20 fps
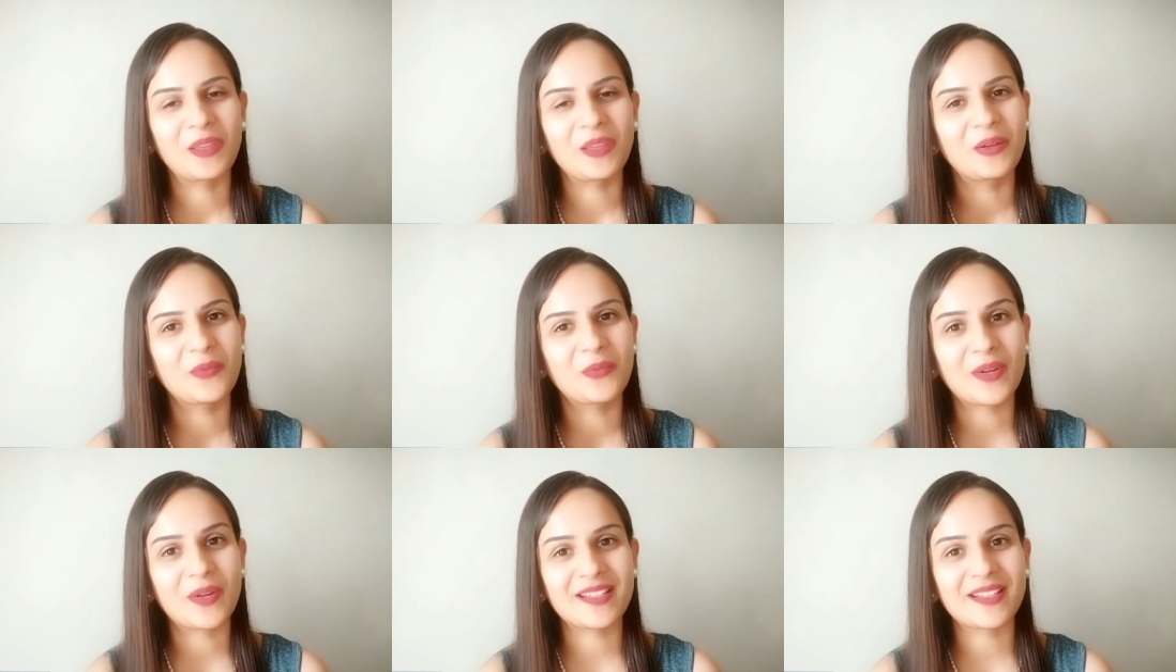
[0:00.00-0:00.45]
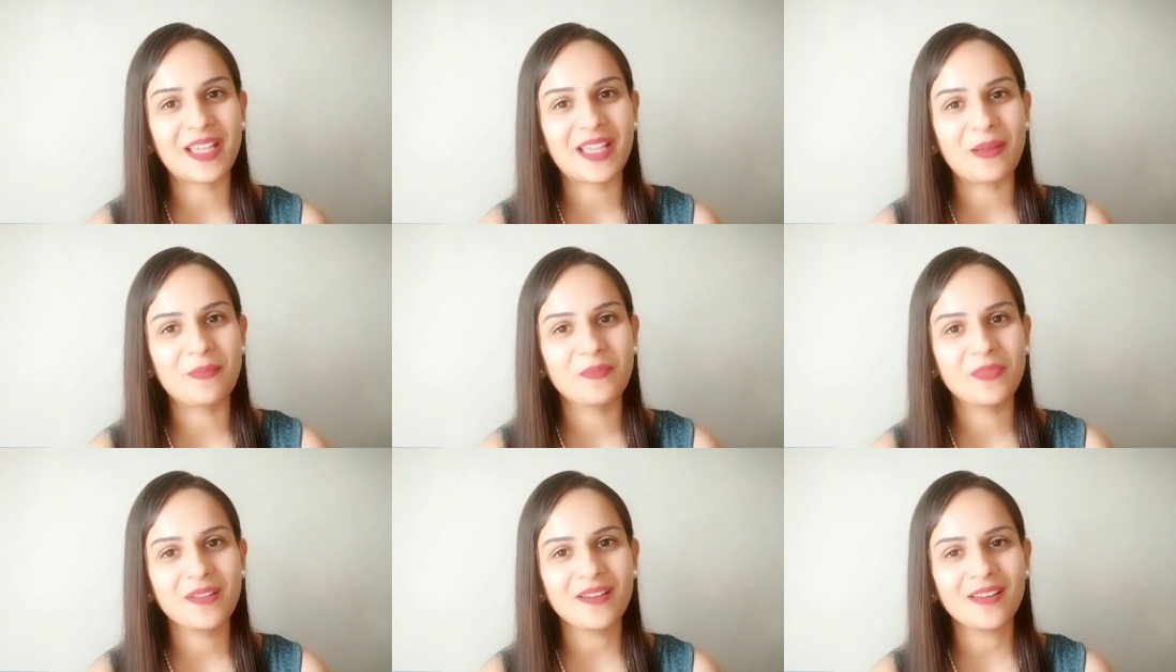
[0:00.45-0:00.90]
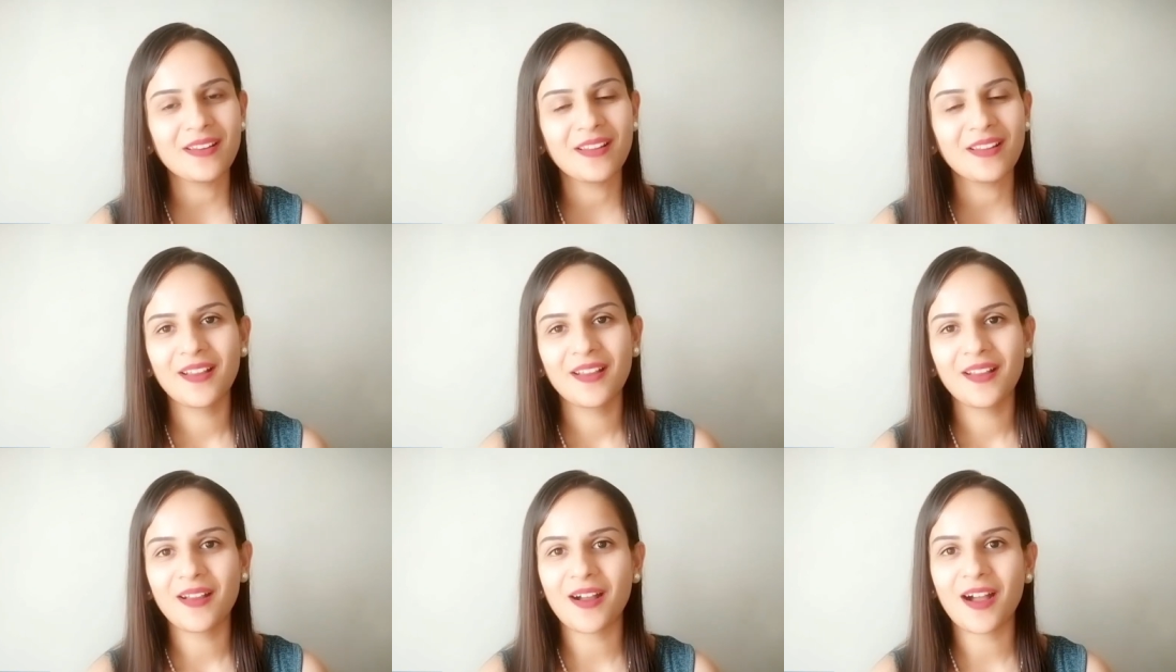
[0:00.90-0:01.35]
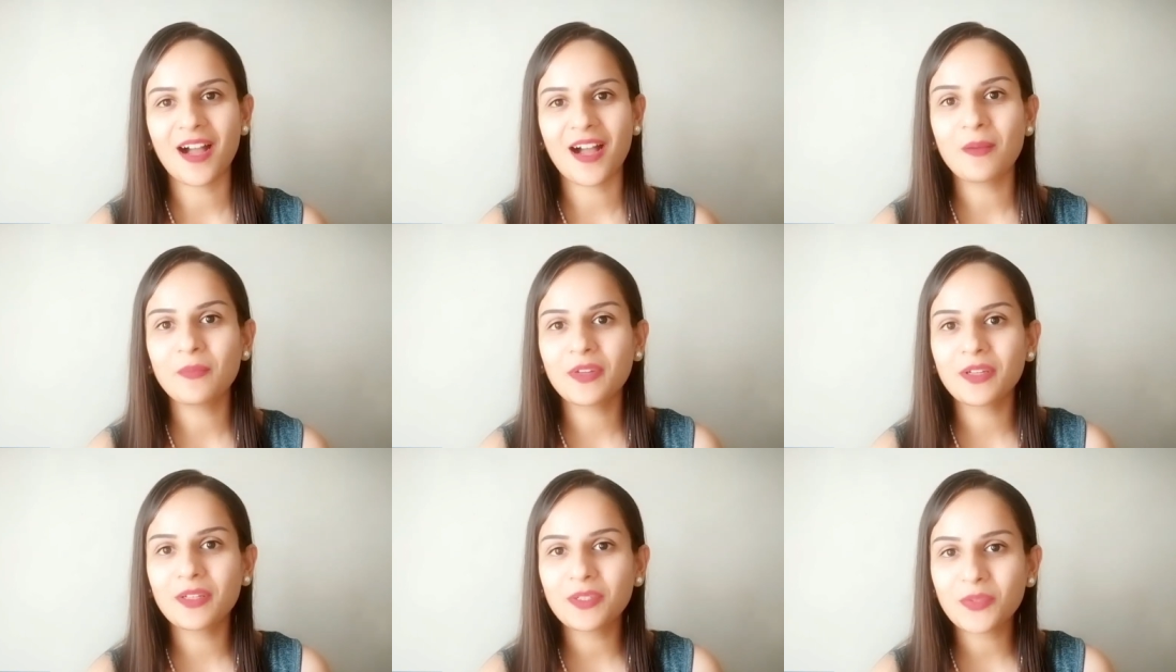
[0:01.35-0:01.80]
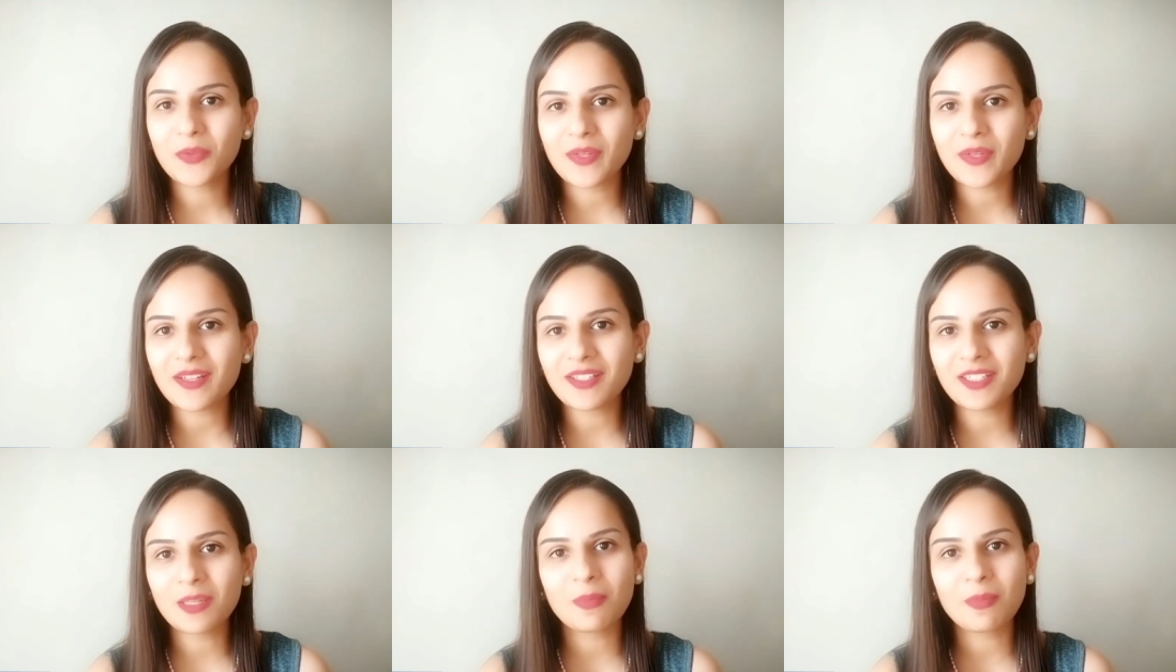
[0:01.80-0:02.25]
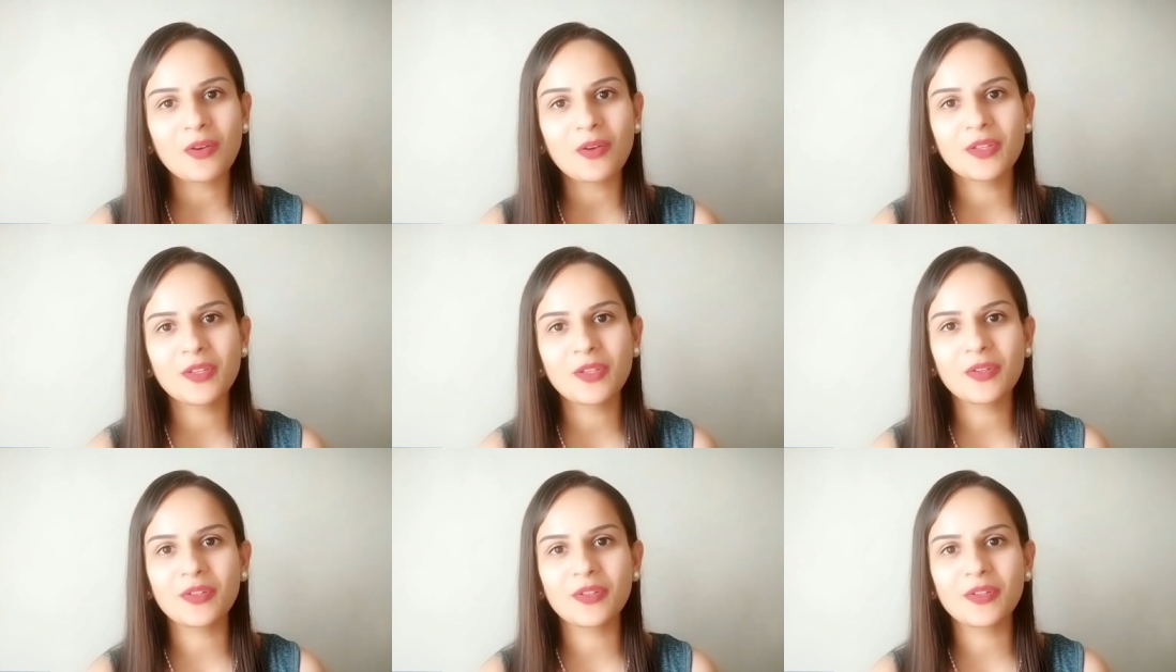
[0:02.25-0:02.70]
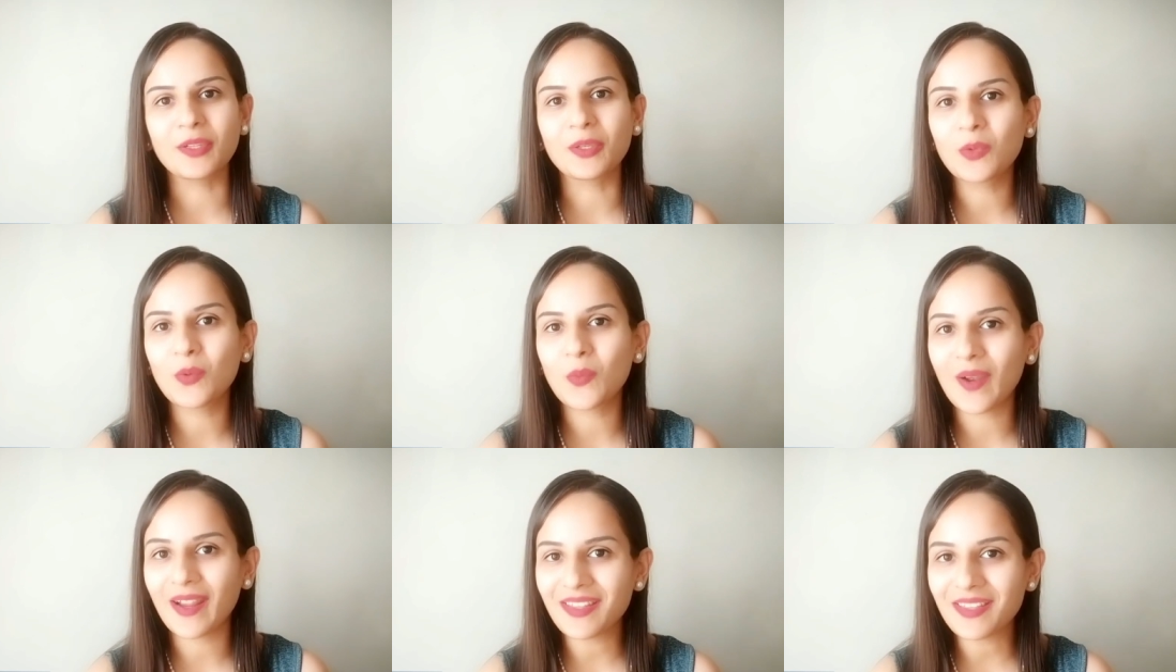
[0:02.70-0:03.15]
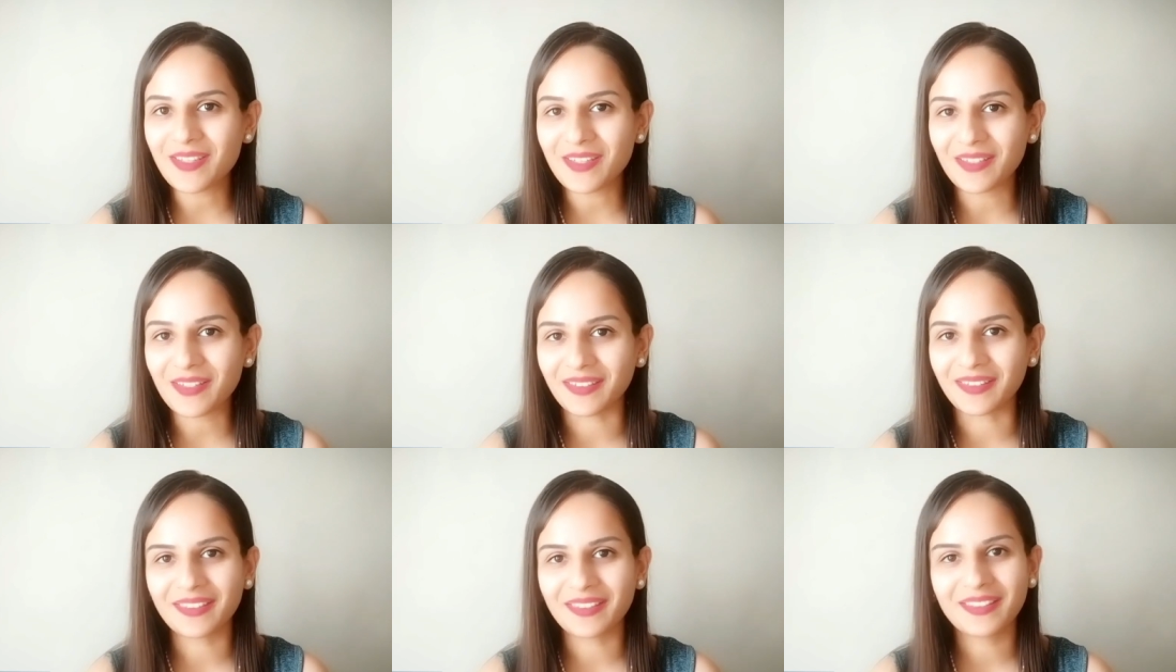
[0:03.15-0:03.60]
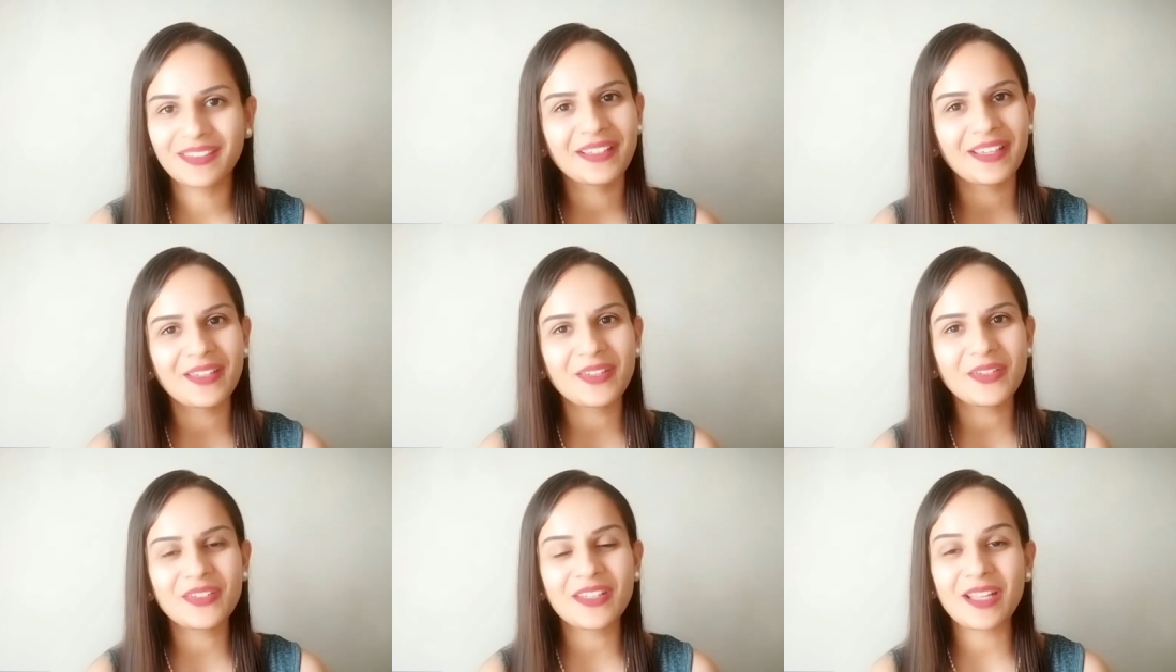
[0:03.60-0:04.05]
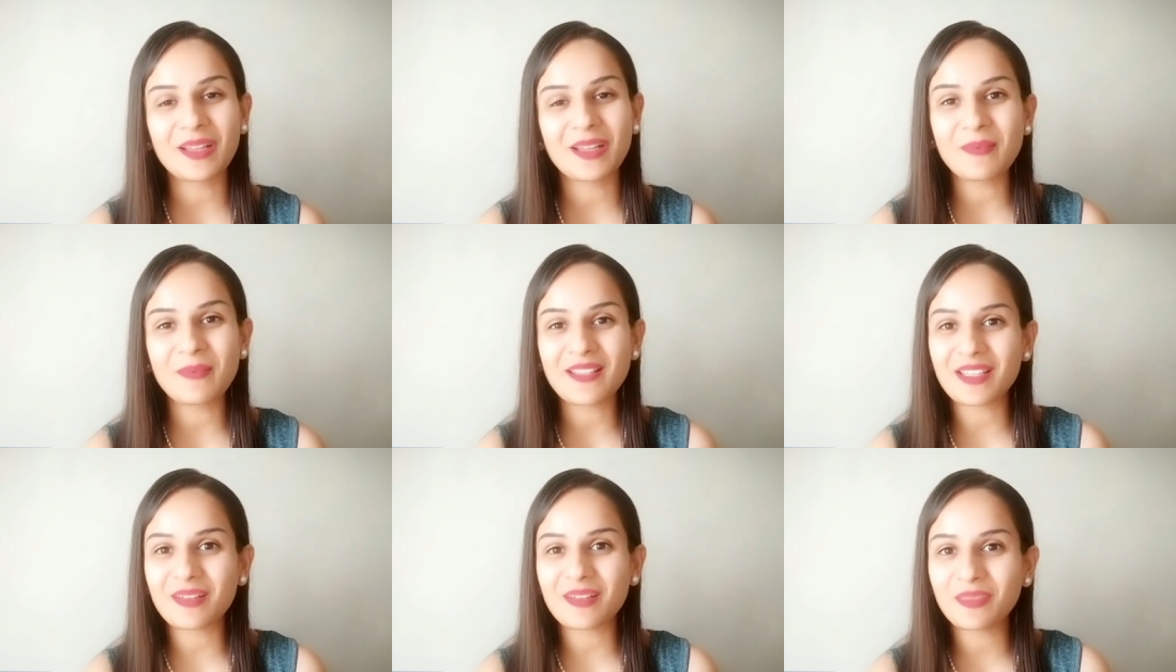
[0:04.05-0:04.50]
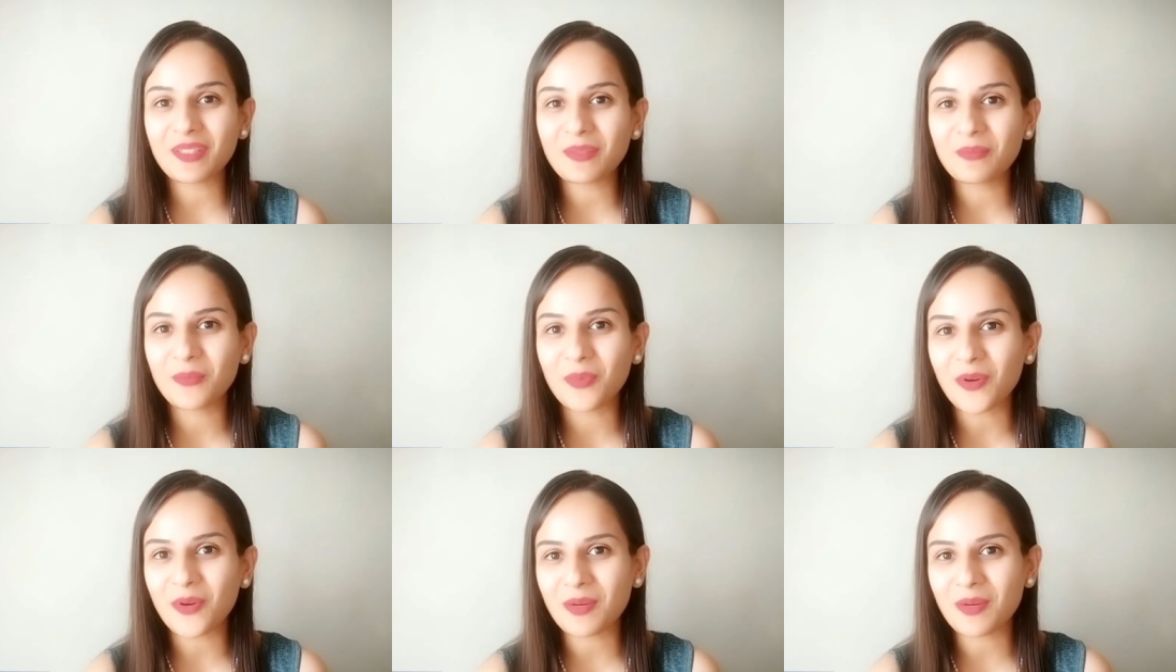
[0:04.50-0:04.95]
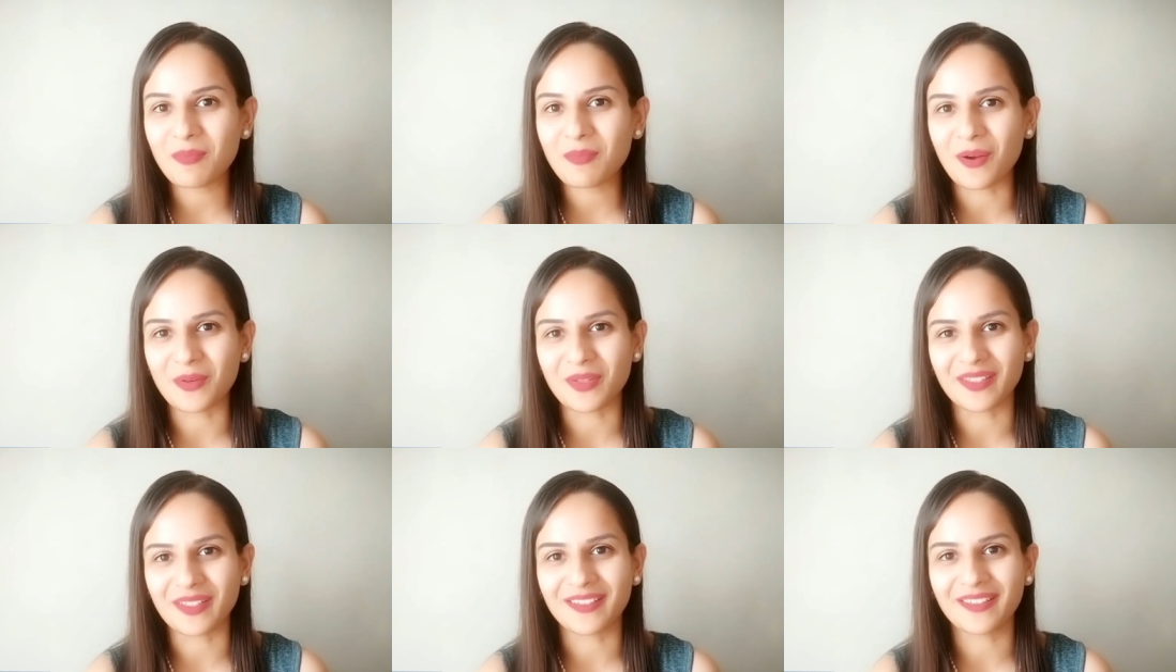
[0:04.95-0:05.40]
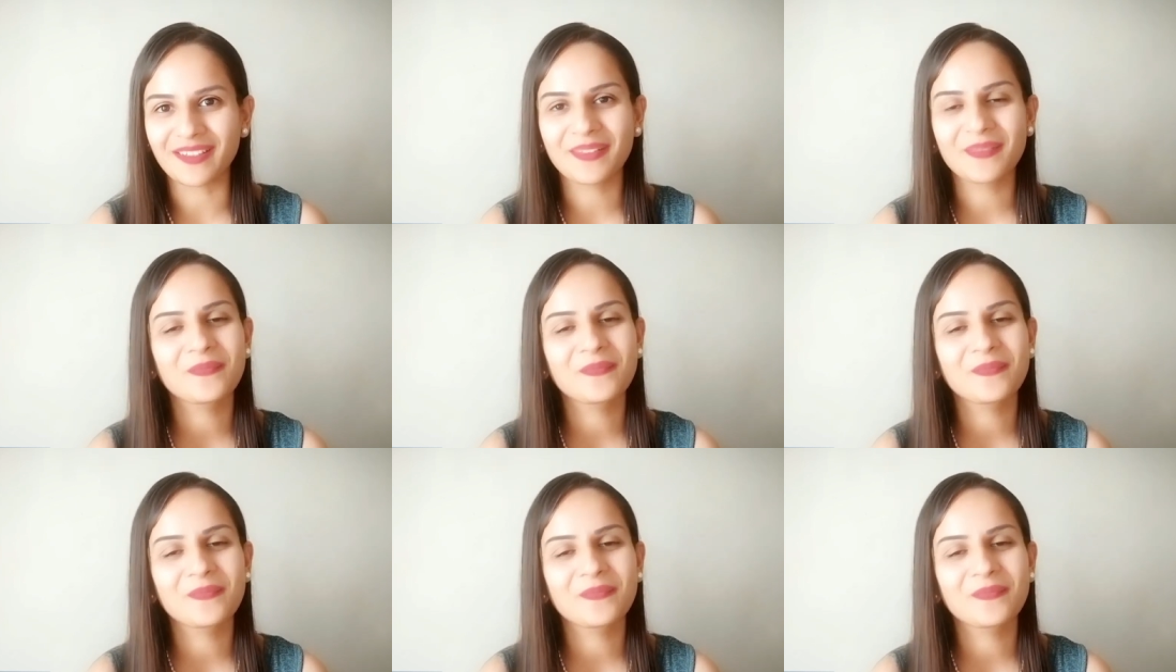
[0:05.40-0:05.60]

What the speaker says: For example, I'm intrigued about your new venture. Can you tell me something more about it?